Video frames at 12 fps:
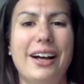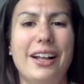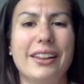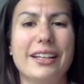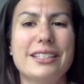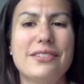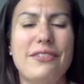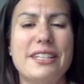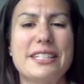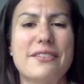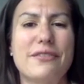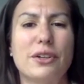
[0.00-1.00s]
let's face
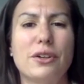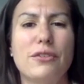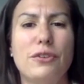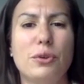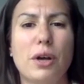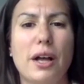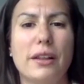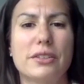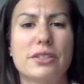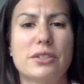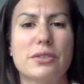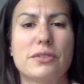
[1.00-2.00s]
it, very few college
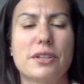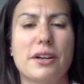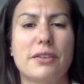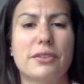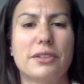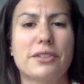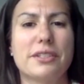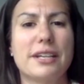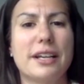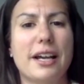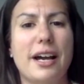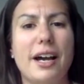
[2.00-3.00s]
students are out there
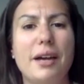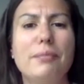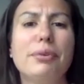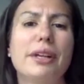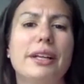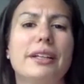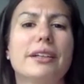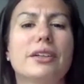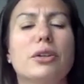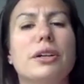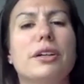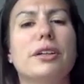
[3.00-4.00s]
saying, I'm planning a
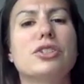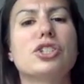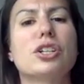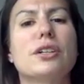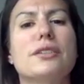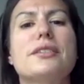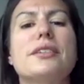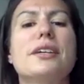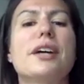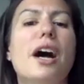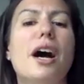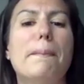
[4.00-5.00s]
career in insurance.
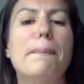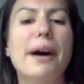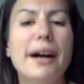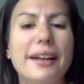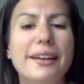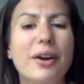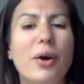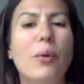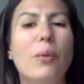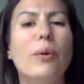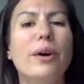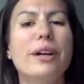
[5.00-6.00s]
But
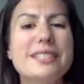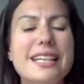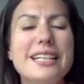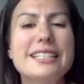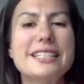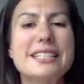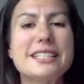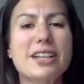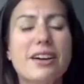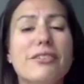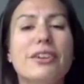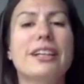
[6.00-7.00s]
once they
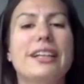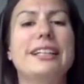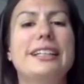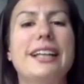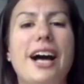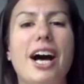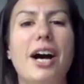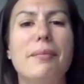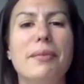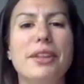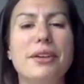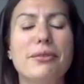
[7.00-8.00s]
discover it,
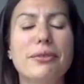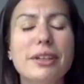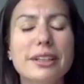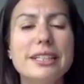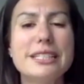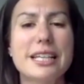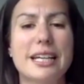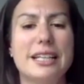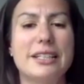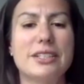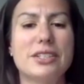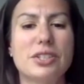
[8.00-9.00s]
they really
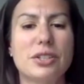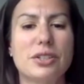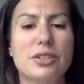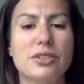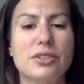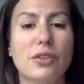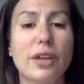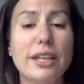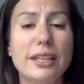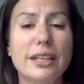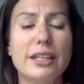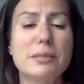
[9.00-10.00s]
tend to like
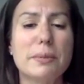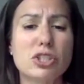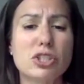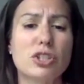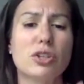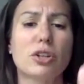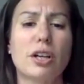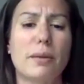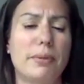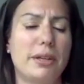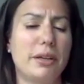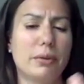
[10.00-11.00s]
it, especially your
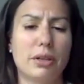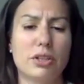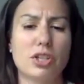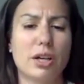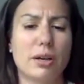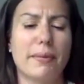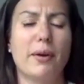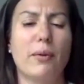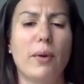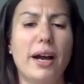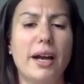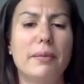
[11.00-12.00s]
company. And we're going to talk about
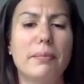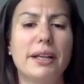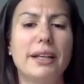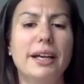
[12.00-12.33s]
why. But,